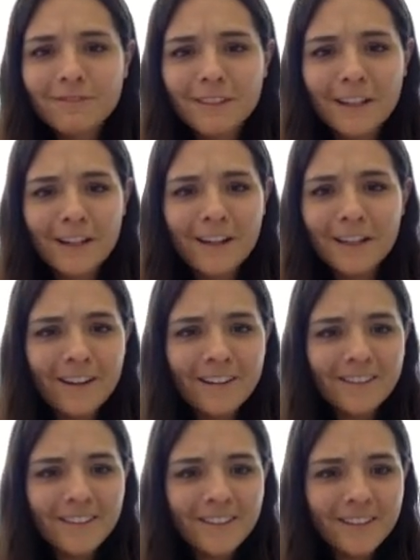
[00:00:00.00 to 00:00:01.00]
Yeah.
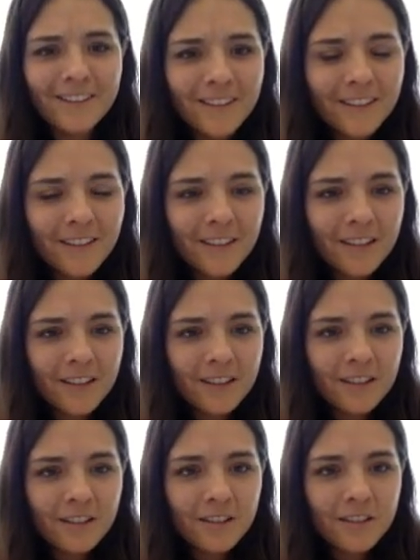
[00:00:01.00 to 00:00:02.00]

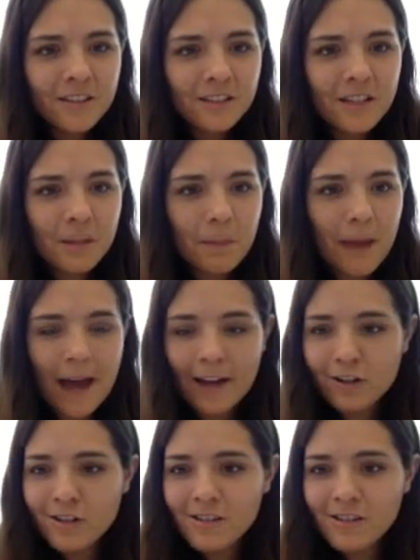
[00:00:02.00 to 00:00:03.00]
Do you see any
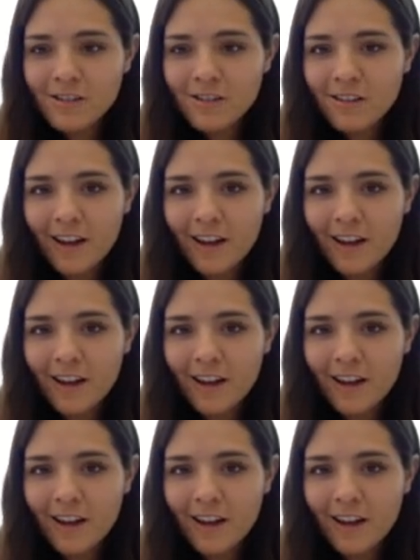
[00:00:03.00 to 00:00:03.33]
patterns?